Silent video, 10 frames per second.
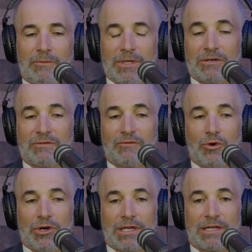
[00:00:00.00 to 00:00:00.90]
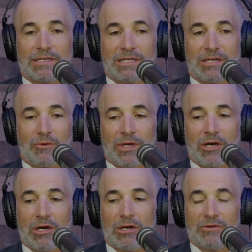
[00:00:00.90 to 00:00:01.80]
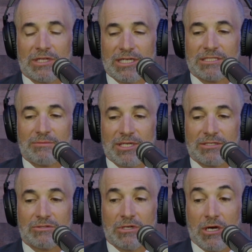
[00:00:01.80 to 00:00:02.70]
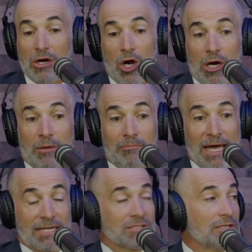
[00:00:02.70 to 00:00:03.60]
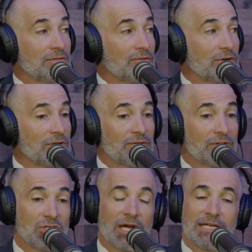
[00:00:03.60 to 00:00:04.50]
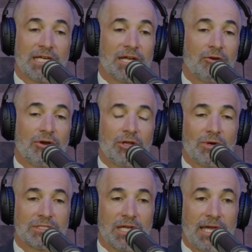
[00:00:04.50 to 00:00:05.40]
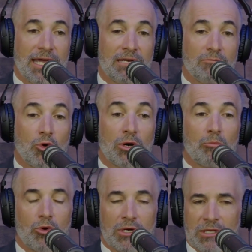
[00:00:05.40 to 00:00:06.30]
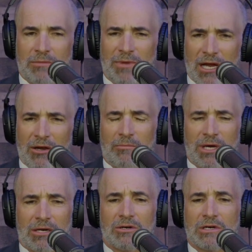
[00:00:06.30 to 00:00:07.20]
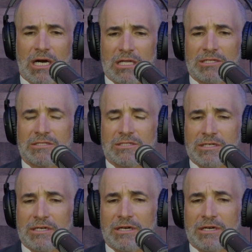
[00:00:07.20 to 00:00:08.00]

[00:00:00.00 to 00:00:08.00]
We look forward to continuing our relationship. He's our ambassador for Dry January USA, and more importantly, Meharry Medical College.